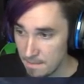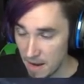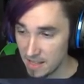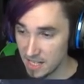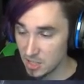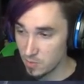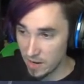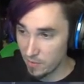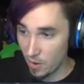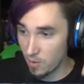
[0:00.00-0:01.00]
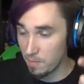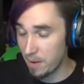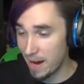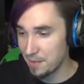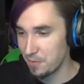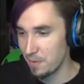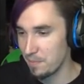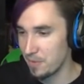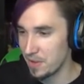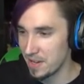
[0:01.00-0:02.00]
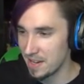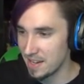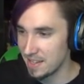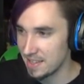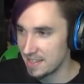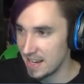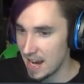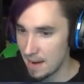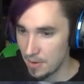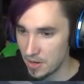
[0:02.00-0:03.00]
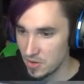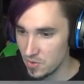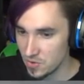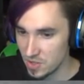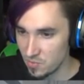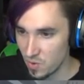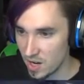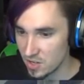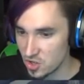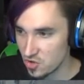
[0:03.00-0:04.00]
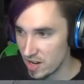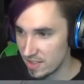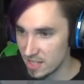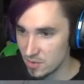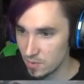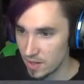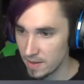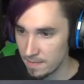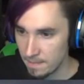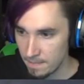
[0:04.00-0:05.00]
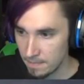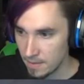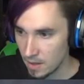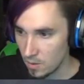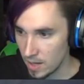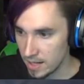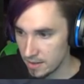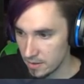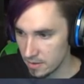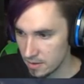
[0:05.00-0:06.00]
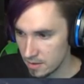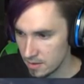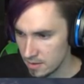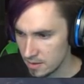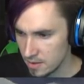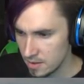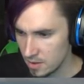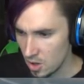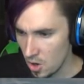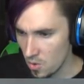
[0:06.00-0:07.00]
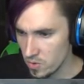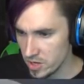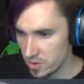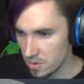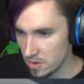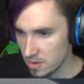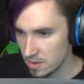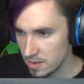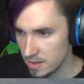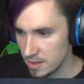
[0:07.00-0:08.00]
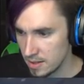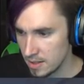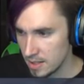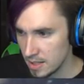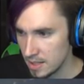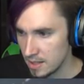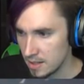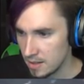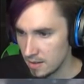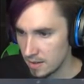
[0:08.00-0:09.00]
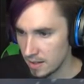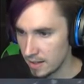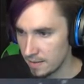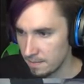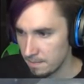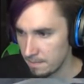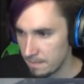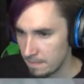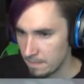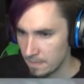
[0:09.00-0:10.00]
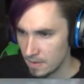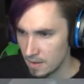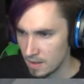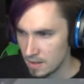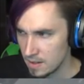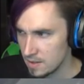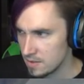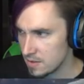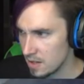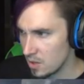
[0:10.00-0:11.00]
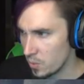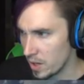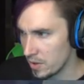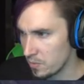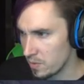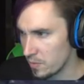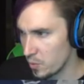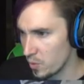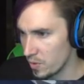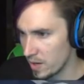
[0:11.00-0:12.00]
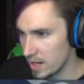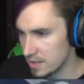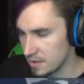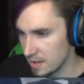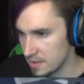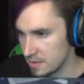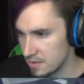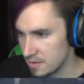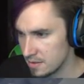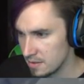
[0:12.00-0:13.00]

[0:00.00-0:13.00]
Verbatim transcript: Mainly because whenever I run back from the uh, the dam, I usually run straight this way. Oh, hi, dear. Oh, dear. Okay. So, we're at the River Northern Access.